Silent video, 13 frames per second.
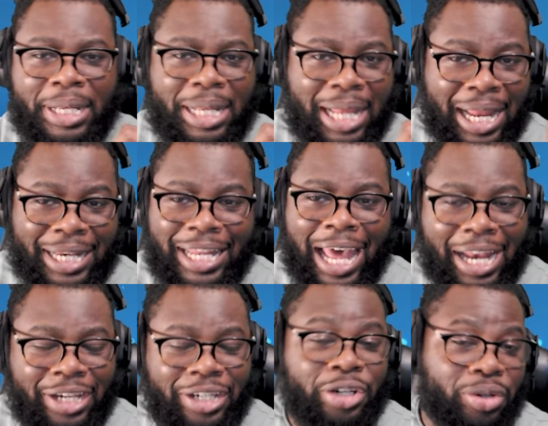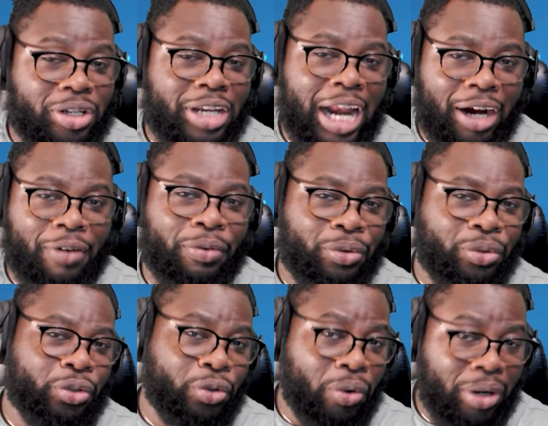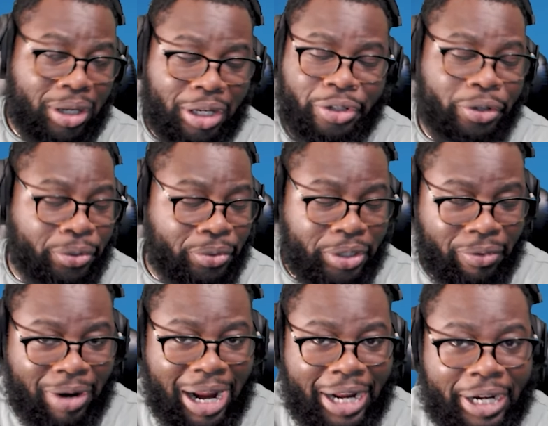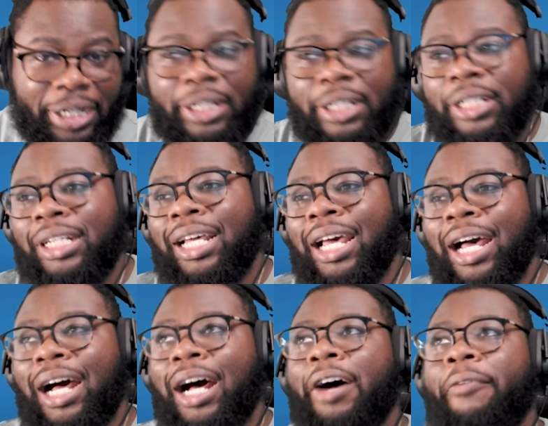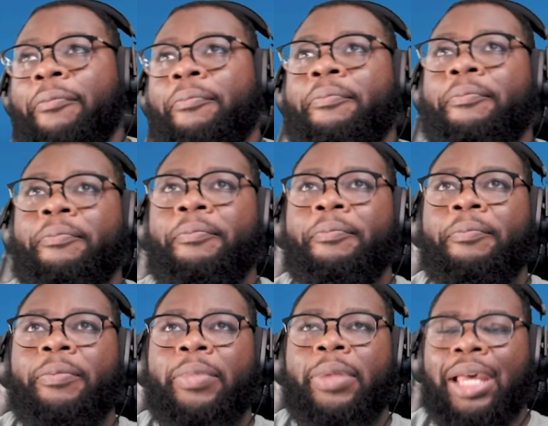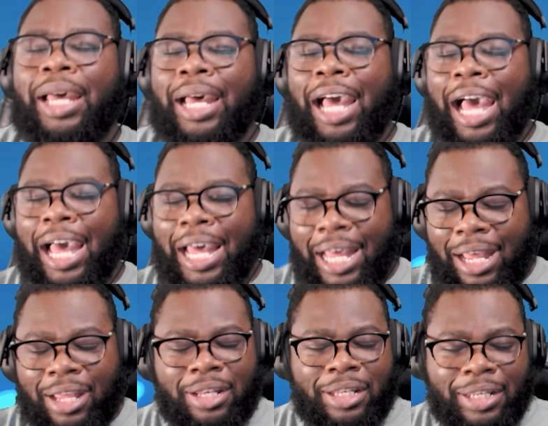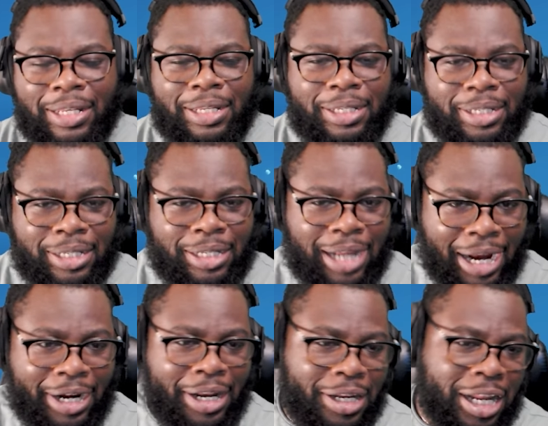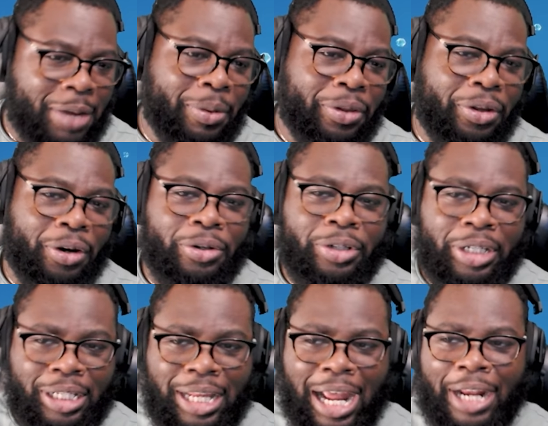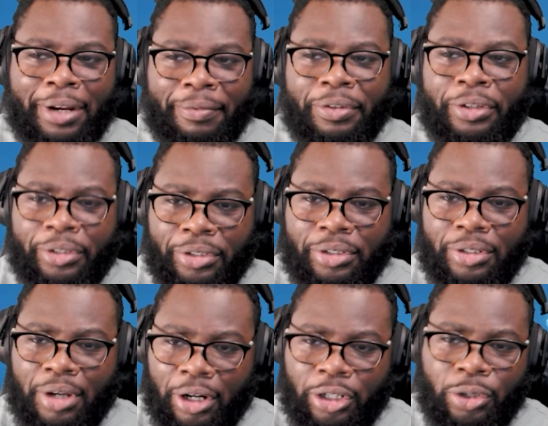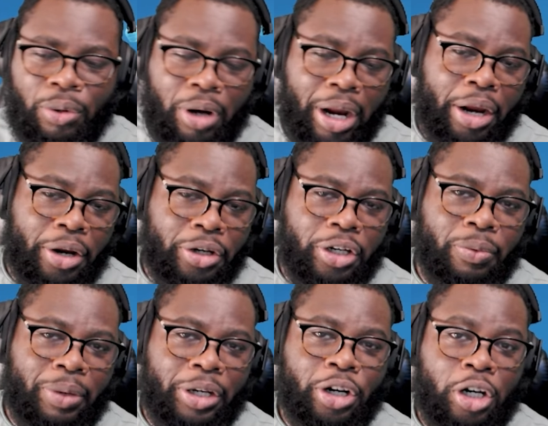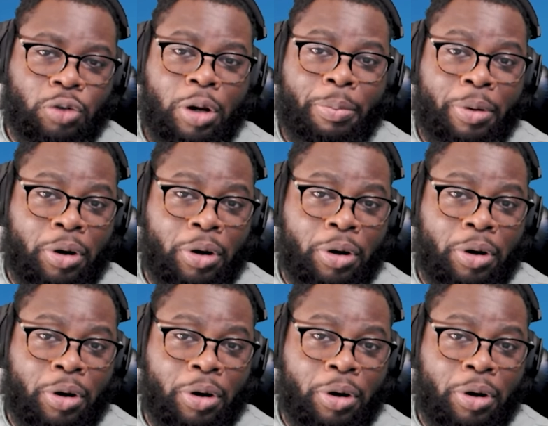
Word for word: attached to a sacrificial short unless you're using Raiden. Um, ah, it's kind of the same with her. She's kind of just stuck to her energy recharge weapon